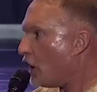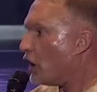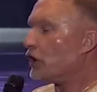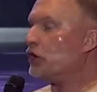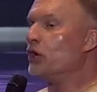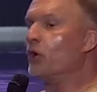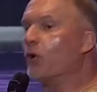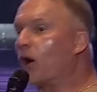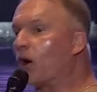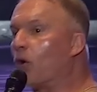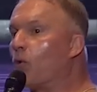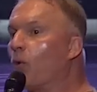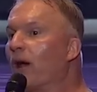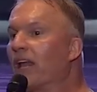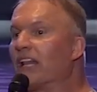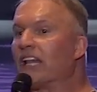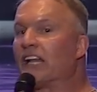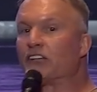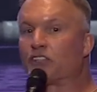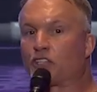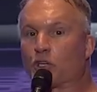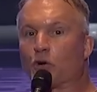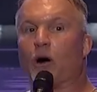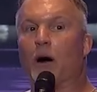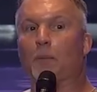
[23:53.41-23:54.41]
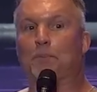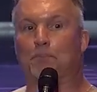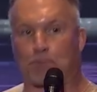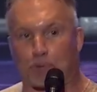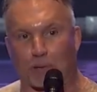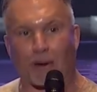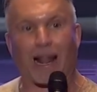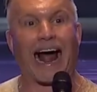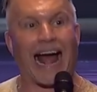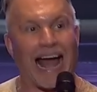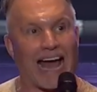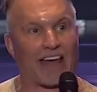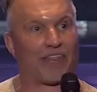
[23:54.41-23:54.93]
you are willing to
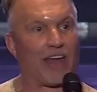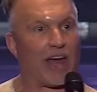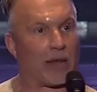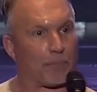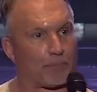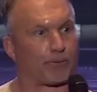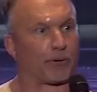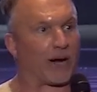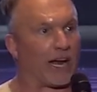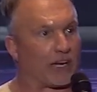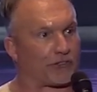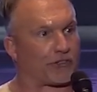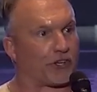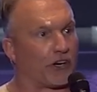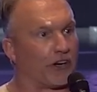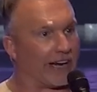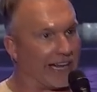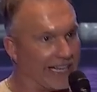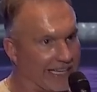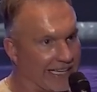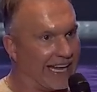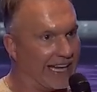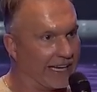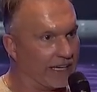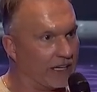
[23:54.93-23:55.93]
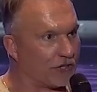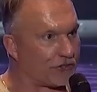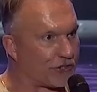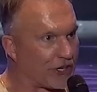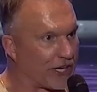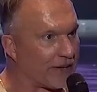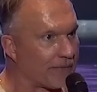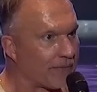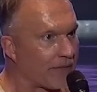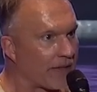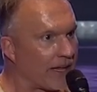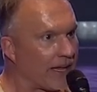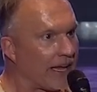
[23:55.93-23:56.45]
apply that pressure and
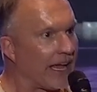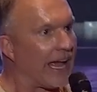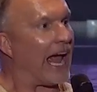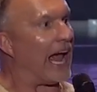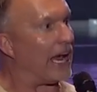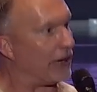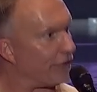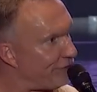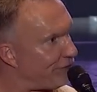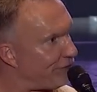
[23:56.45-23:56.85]
energy and